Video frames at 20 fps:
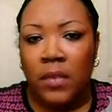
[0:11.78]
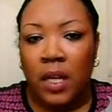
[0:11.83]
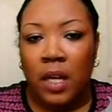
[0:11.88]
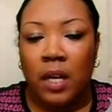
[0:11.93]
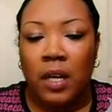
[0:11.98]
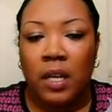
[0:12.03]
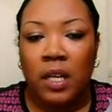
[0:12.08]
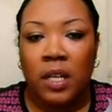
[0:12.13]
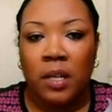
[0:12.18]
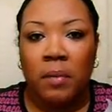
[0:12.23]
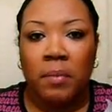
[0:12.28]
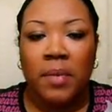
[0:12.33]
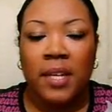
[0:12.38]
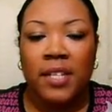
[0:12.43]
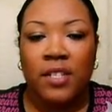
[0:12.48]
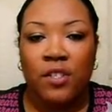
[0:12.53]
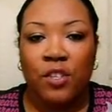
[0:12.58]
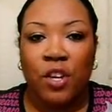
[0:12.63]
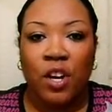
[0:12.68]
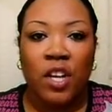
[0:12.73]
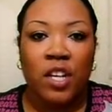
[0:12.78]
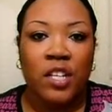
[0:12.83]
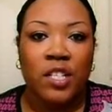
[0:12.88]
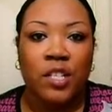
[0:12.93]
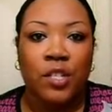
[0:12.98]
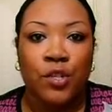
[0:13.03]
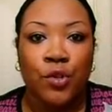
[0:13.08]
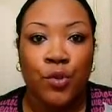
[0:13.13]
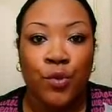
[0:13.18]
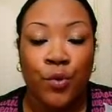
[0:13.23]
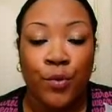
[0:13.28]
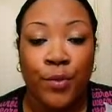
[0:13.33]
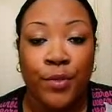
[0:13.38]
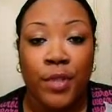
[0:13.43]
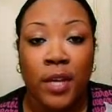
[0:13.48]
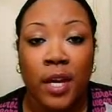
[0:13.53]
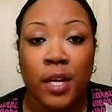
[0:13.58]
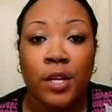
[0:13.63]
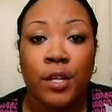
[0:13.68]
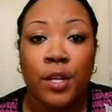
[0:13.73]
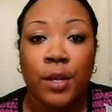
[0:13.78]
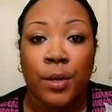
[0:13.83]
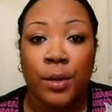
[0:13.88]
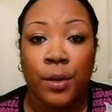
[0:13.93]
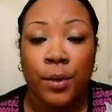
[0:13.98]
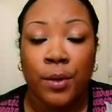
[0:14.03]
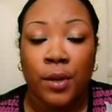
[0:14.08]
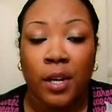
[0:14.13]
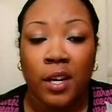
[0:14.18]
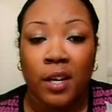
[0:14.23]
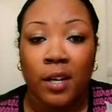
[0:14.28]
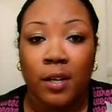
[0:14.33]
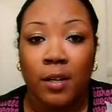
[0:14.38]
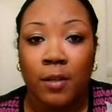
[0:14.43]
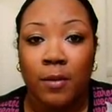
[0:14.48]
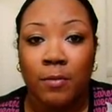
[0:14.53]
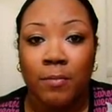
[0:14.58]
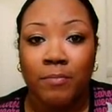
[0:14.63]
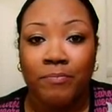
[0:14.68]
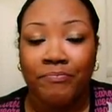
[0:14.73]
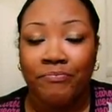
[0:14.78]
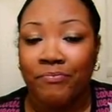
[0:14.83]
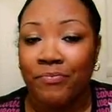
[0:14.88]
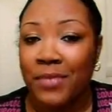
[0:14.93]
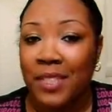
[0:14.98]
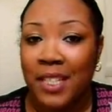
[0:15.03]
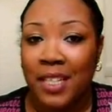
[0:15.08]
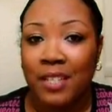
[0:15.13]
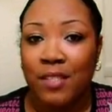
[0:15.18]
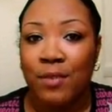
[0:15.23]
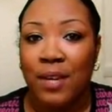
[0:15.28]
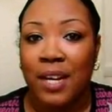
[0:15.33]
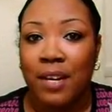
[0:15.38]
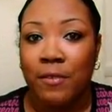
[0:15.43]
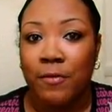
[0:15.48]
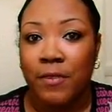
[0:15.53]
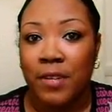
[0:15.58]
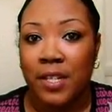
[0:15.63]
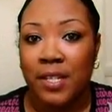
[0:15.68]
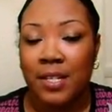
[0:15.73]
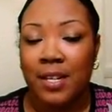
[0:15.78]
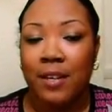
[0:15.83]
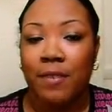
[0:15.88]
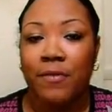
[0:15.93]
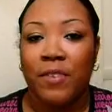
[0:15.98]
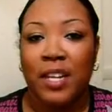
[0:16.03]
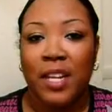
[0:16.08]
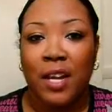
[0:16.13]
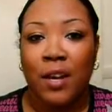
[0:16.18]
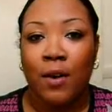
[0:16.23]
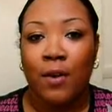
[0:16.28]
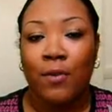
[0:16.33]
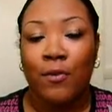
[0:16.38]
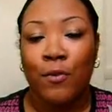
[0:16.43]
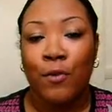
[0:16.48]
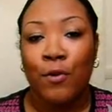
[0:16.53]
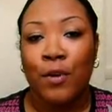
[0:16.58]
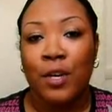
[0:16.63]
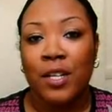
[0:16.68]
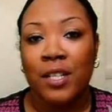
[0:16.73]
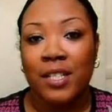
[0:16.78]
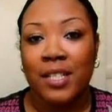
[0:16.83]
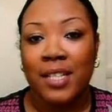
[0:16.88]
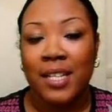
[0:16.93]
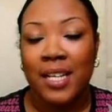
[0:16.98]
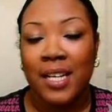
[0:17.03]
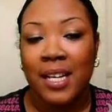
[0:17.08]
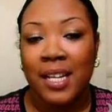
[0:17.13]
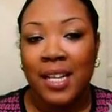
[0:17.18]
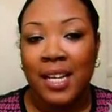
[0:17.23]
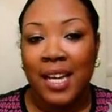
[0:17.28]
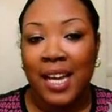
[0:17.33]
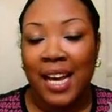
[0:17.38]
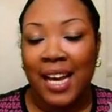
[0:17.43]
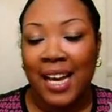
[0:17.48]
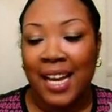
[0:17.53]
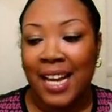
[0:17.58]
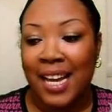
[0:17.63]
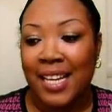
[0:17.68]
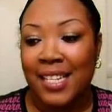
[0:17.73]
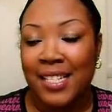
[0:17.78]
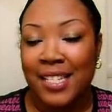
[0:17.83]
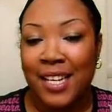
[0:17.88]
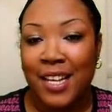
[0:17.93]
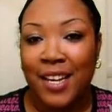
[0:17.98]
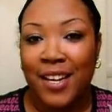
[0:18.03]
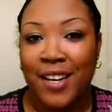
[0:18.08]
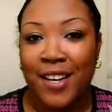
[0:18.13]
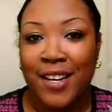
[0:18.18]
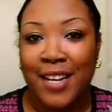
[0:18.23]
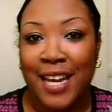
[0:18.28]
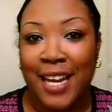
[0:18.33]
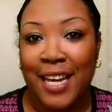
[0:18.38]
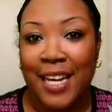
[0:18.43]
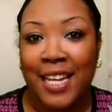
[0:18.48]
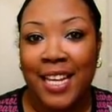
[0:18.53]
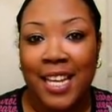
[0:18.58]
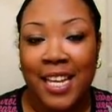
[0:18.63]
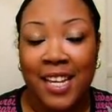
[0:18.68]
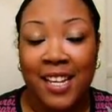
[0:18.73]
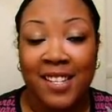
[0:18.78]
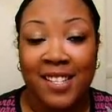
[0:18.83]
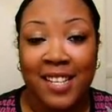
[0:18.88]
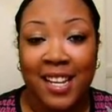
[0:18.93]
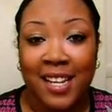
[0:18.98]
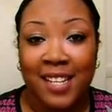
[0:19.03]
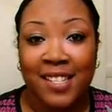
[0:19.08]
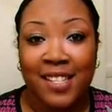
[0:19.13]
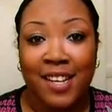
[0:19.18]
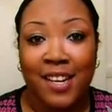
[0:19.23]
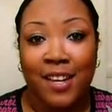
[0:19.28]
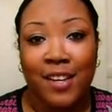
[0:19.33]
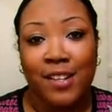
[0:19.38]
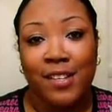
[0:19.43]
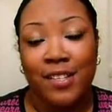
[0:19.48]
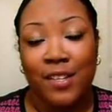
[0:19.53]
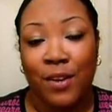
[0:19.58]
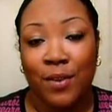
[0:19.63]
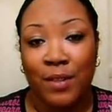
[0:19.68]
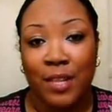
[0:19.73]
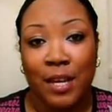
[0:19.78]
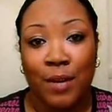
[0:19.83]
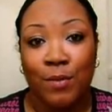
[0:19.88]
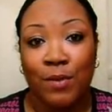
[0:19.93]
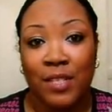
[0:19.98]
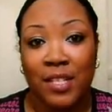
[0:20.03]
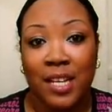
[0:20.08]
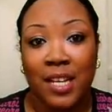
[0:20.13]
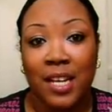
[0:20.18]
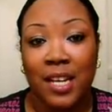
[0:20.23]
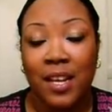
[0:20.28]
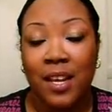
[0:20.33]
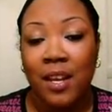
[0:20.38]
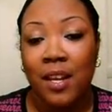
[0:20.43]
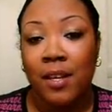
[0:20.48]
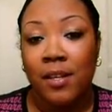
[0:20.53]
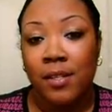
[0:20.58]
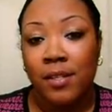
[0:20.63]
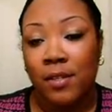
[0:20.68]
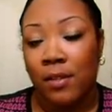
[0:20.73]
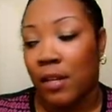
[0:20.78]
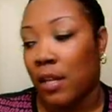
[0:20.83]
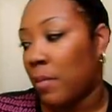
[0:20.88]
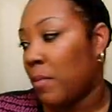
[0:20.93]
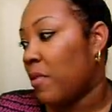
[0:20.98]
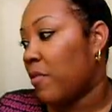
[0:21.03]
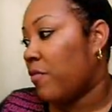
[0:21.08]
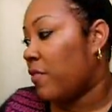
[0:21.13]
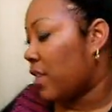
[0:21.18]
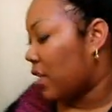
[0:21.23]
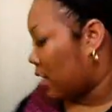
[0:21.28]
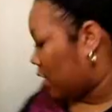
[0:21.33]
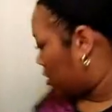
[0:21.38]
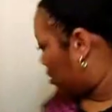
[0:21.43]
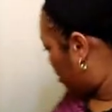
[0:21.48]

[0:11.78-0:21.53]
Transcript: um, it started to thunder. Um, that's why I didn't finish that video. Of course, I got scared and the kids got scared, so that was it. So let me finish.